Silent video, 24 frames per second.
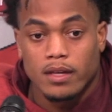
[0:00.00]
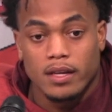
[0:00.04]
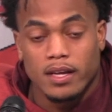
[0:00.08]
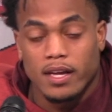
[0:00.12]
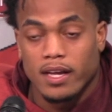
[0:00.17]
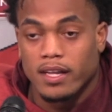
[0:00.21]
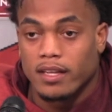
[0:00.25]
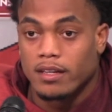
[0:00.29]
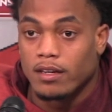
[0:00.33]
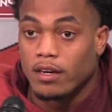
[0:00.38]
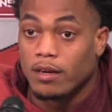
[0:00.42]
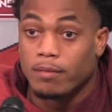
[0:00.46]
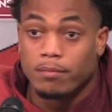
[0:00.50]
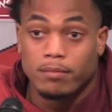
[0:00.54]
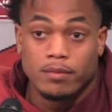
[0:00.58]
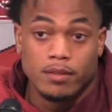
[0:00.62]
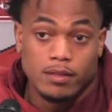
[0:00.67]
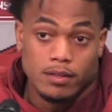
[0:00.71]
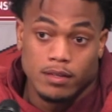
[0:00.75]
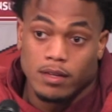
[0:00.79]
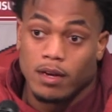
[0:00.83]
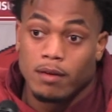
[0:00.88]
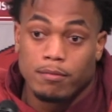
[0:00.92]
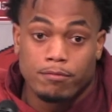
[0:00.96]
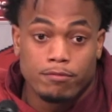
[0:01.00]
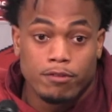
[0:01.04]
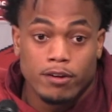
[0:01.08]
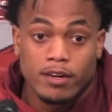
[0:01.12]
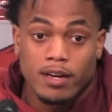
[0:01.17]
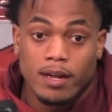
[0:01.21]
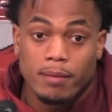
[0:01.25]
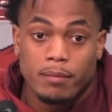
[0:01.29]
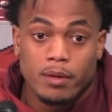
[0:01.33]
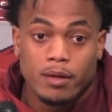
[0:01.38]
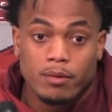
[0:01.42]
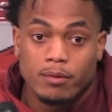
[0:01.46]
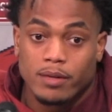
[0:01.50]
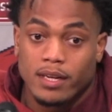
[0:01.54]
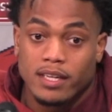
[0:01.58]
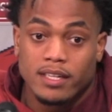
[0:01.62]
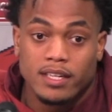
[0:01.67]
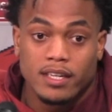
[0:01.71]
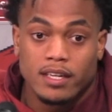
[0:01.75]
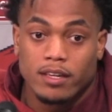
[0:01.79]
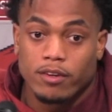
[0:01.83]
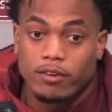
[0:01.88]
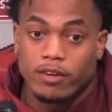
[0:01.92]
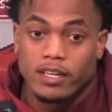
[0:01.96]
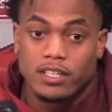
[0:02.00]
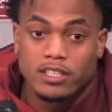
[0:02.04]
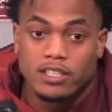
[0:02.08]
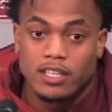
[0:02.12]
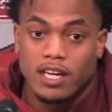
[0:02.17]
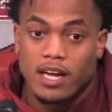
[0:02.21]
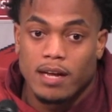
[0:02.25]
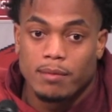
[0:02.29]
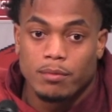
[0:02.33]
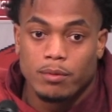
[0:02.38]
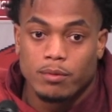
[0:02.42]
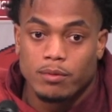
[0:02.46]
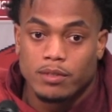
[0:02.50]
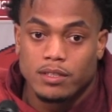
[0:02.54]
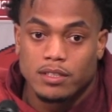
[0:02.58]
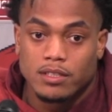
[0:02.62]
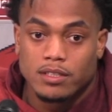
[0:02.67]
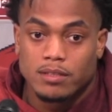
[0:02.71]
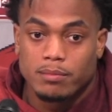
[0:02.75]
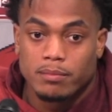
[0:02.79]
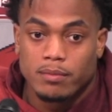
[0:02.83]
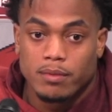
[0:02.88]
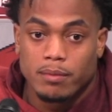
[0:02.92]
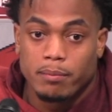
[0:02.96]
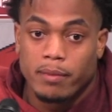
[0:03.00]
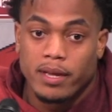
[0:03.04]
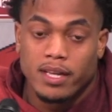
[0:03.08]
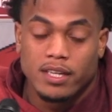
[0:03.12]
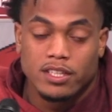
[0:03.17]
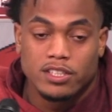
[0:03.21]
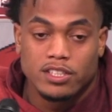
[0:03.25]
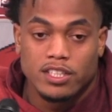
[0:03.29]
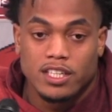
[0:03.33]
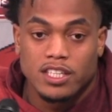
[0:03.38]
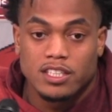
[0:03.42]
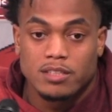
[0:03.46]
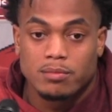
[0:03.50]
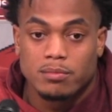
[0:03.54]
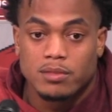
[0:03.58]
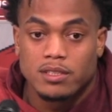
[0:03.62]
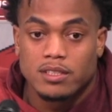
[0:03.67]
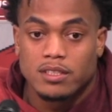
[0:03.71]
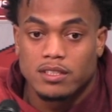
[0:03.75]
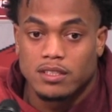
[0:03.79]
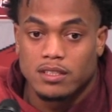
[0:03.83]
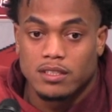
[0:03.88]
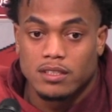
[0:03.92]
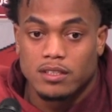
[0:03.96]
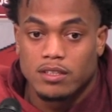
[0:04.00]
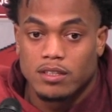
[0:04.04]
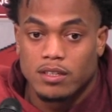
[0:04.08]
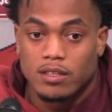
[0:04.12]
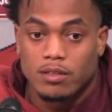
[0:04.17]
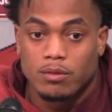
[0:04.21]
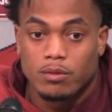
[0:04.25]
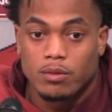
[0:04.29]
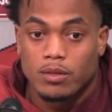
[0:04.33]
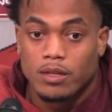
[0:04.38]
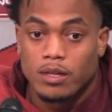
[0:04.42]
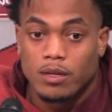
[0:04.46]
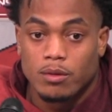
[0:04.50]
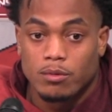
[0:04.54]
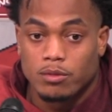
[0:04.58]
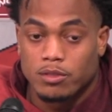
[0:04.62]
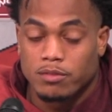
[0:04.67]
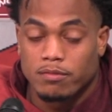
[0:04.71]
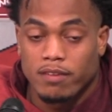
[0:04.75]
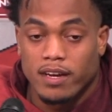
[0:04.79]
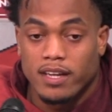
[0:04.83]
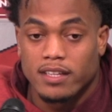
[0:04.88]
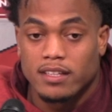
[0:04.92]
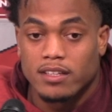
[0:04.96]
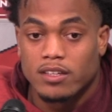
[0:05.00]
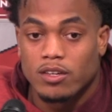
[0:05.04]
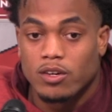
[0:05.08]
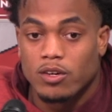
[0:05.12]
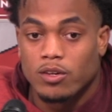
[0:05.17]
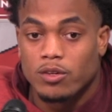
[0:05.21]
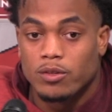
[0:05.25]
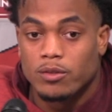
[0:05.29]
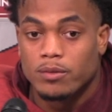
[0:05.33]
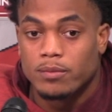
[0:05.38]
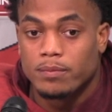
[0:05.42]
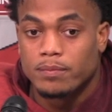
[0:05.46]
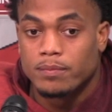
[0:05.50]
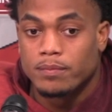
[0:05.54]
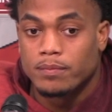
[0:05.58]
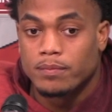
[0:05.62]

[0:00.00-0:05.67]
Yeah, the up front, I mean, they did a great job, and we just made adjustments and, you know, was finding a hole.